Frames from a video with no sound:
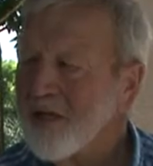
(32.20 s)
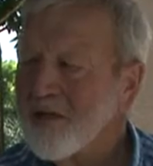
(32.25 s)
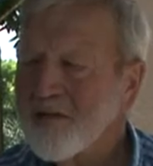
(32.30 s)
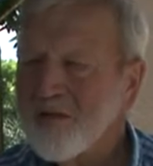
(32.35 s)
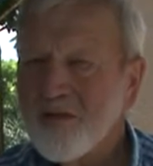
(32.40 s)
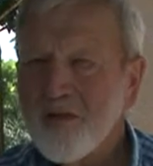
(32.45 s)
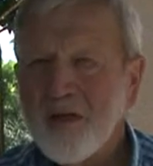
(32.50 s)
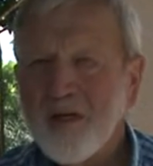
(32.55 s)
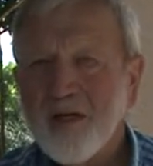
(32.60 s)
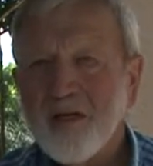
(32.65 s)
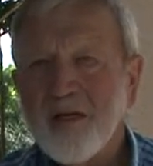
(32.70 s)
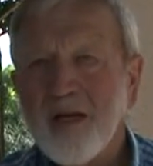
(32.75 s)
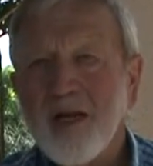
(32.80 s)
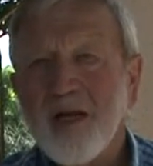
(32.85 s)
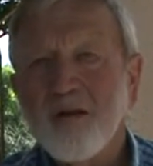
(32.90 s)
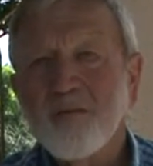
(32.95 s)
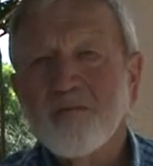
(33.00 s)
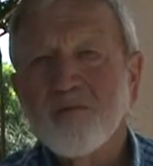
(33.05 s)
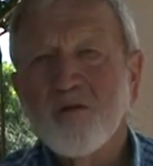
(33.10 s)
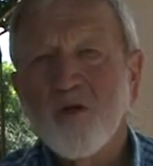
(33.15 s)
a son
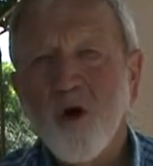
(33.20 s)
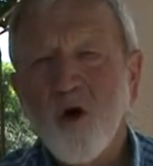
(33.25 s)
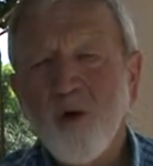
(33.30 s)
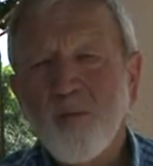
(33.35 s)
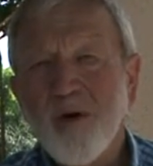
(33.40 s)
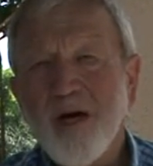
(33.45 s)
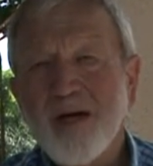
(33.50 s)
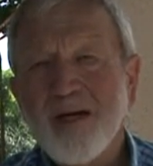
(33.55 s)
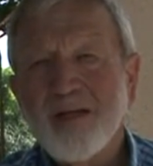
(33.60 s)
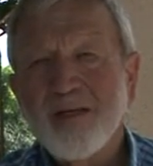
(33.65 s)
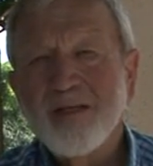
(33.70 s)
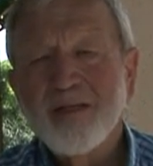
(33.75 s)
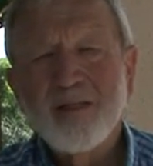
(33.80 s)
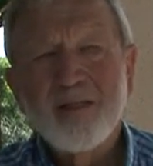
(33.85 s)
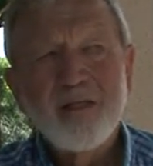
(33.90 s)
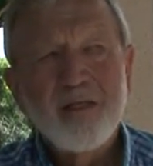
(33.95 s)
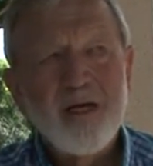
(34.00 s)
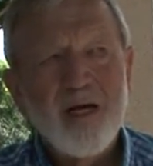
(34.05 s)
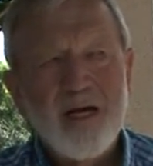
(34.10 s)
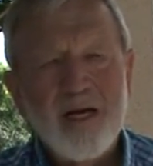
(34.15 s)
named Toma,
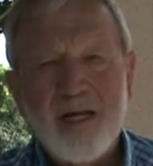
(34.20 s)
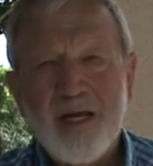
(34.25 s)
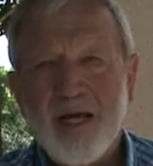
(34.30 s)
and